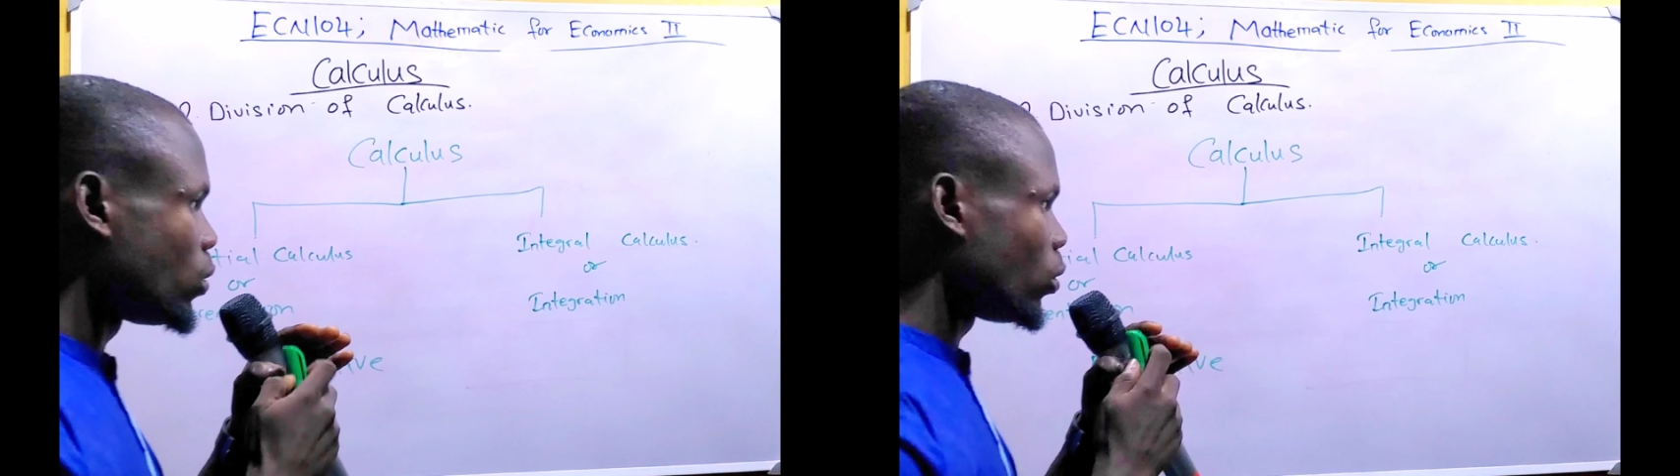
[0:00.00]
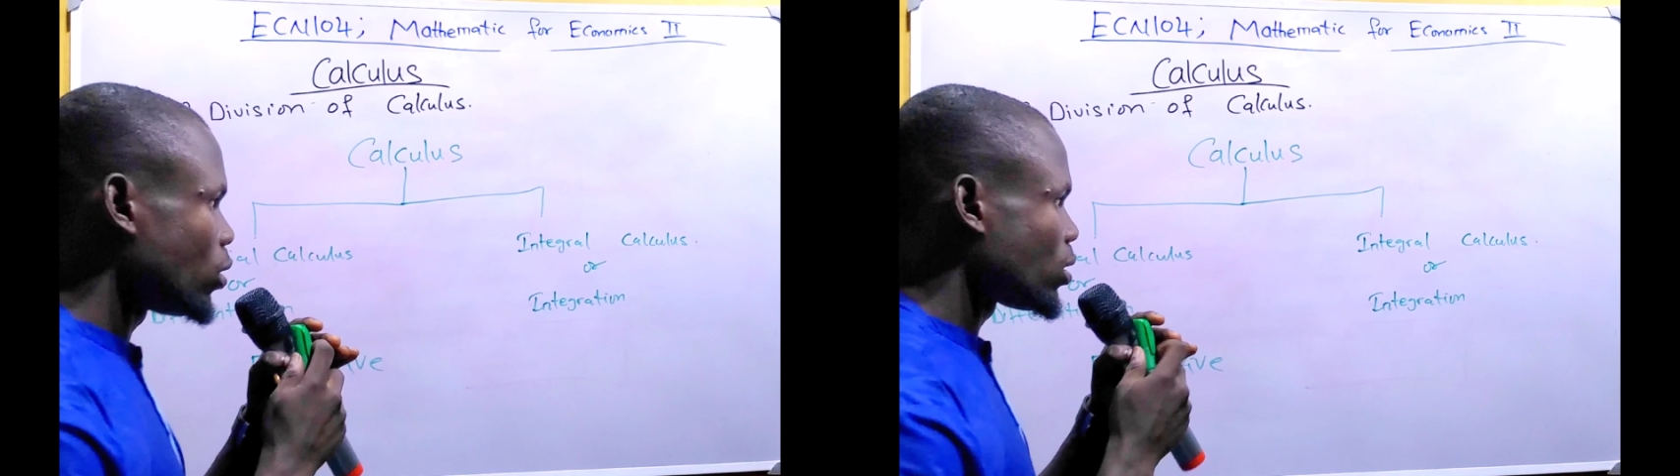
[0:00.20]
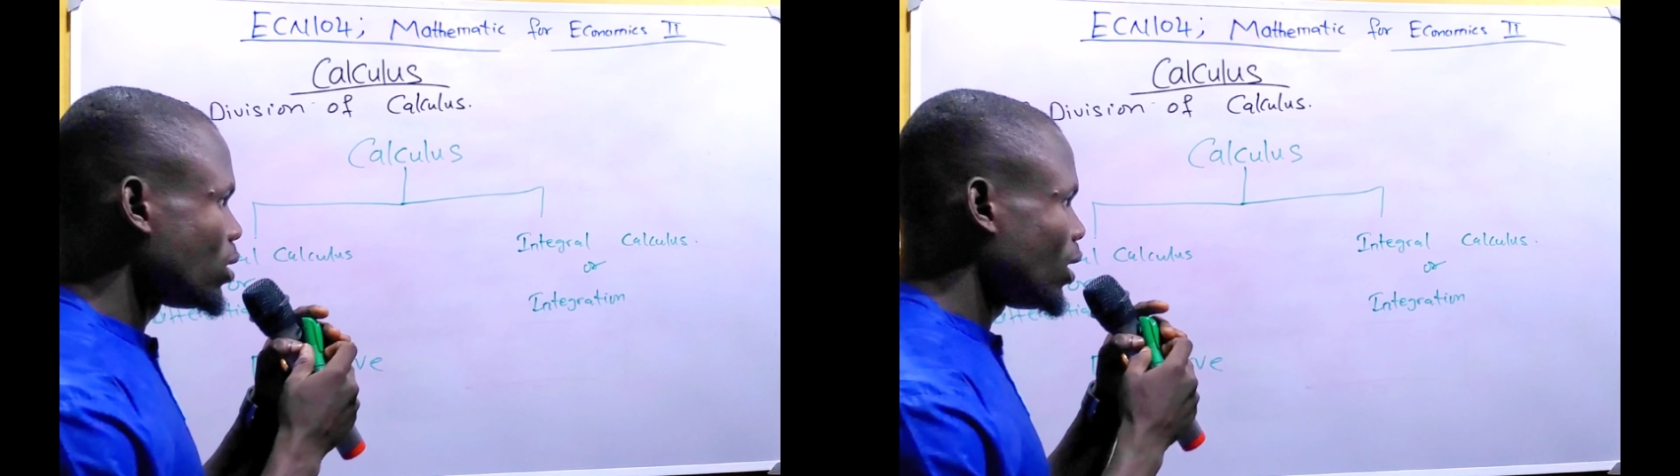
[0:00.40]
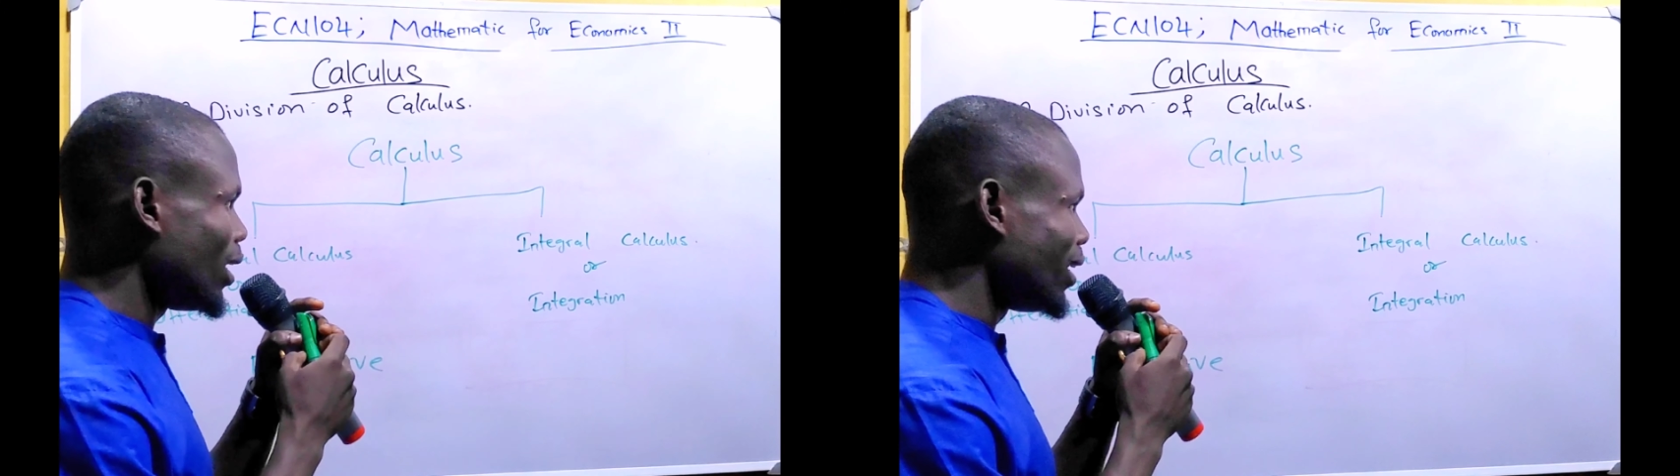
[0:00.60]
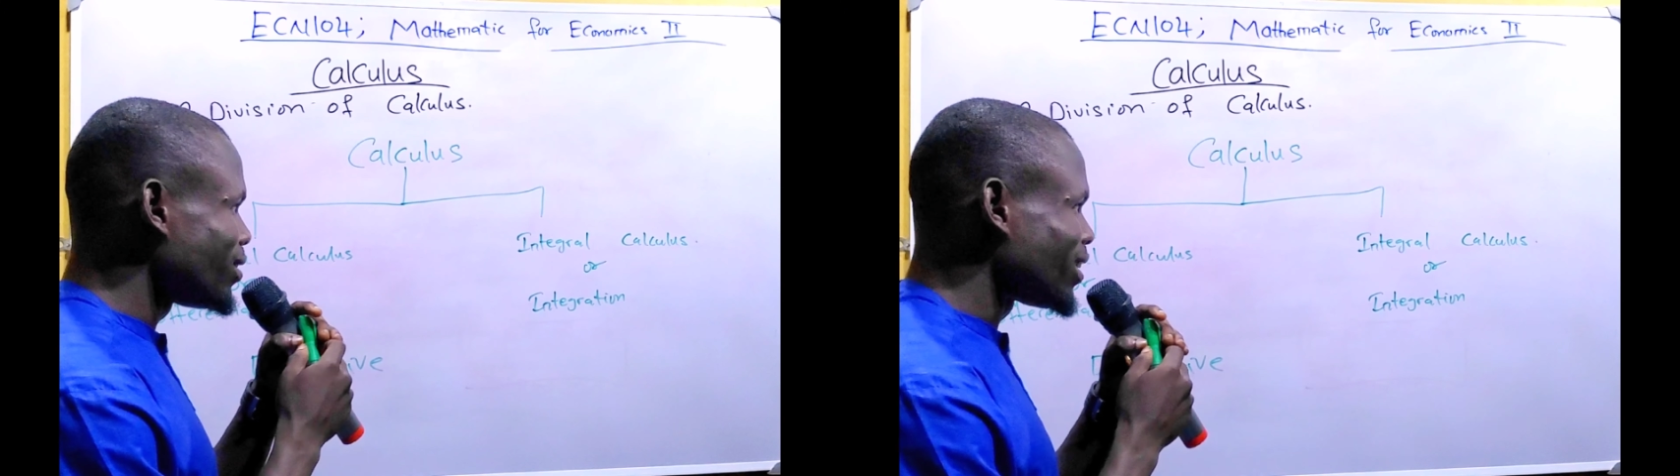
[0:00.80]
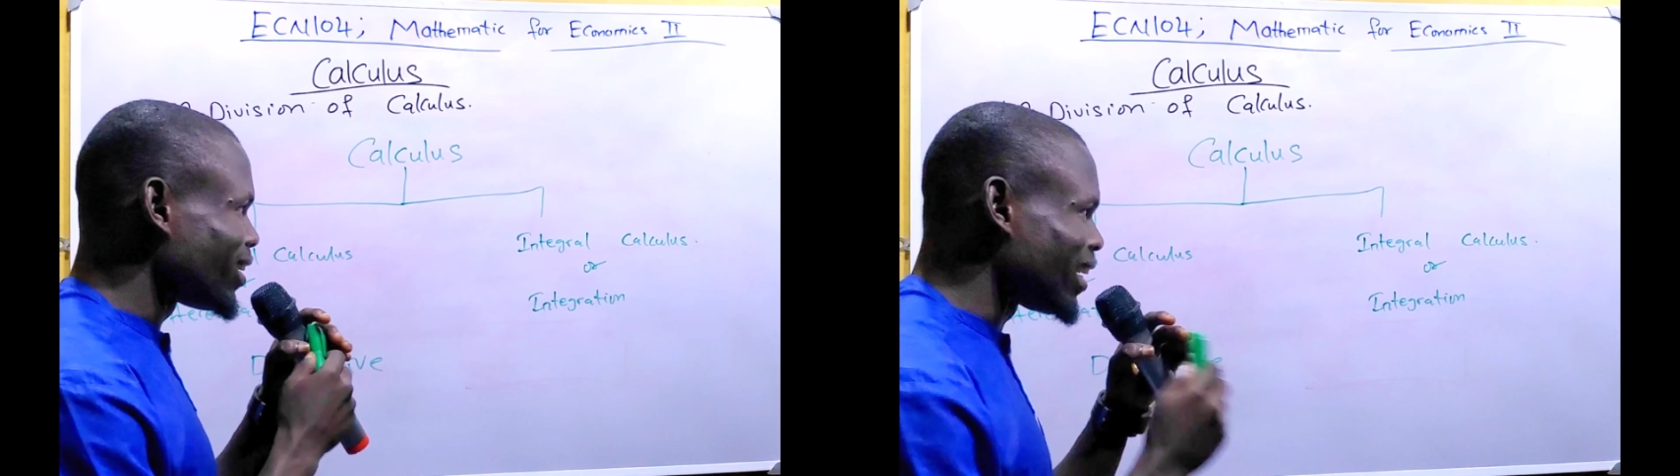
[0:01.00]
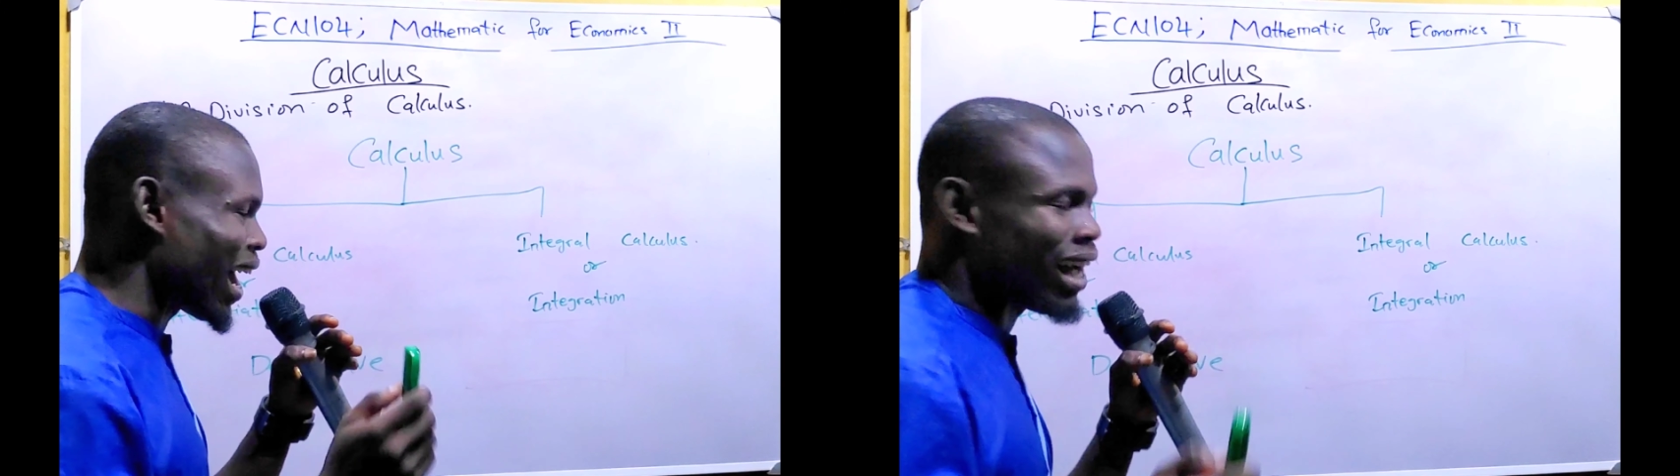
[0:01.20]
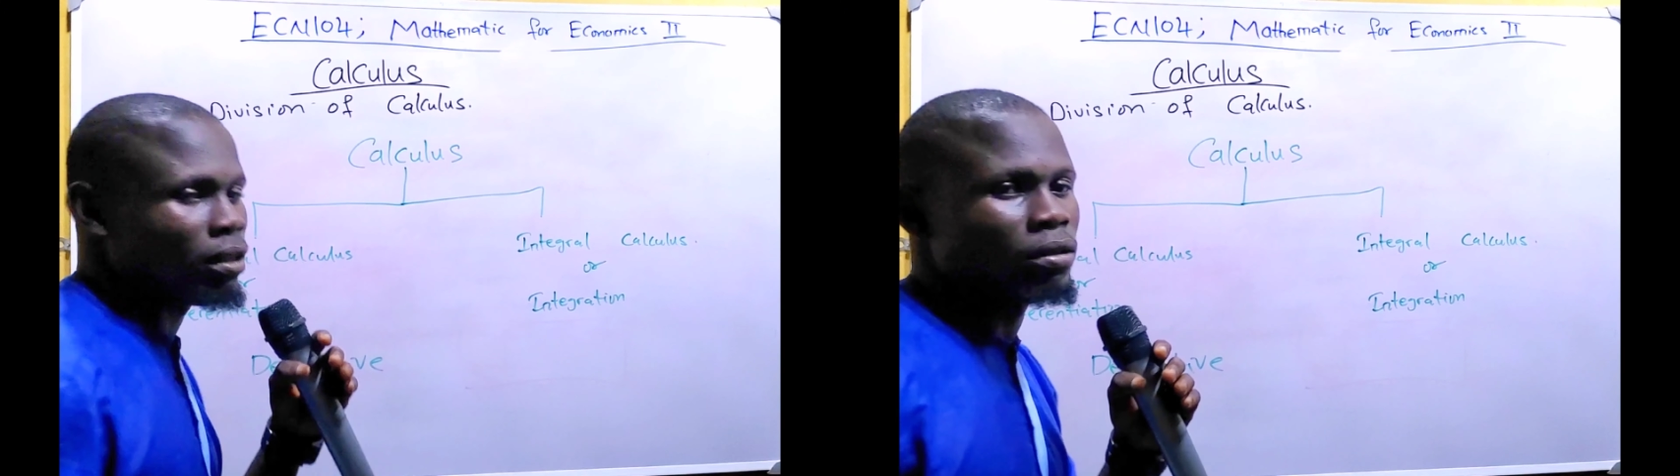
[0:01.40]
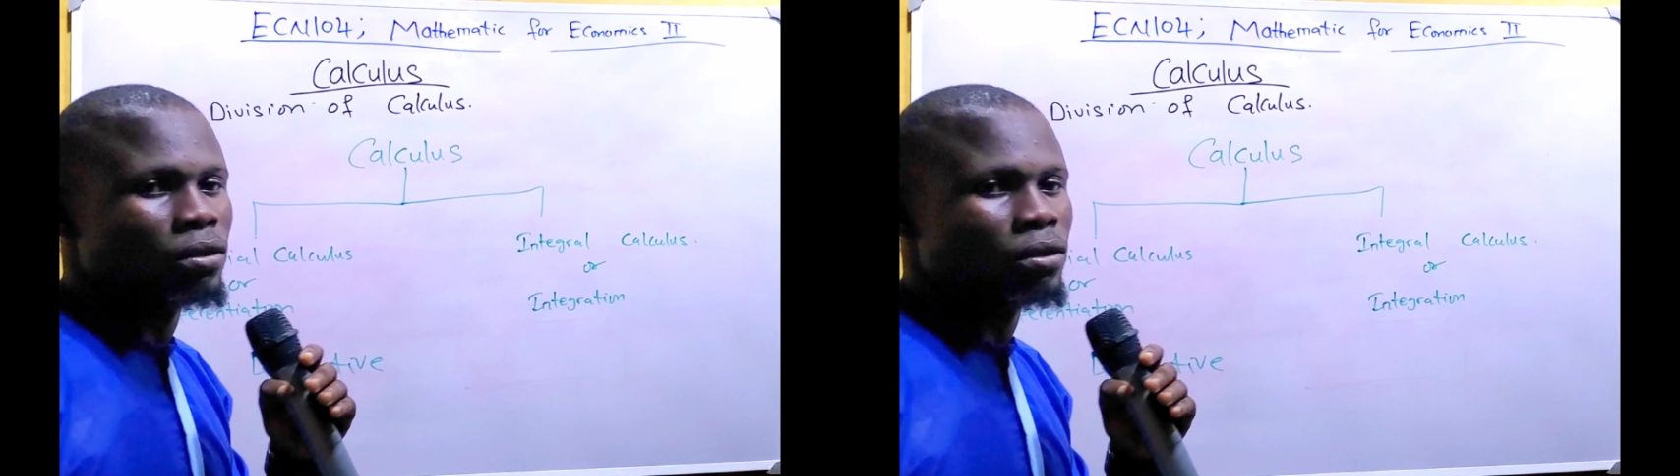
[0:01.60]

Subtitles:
the what? The integral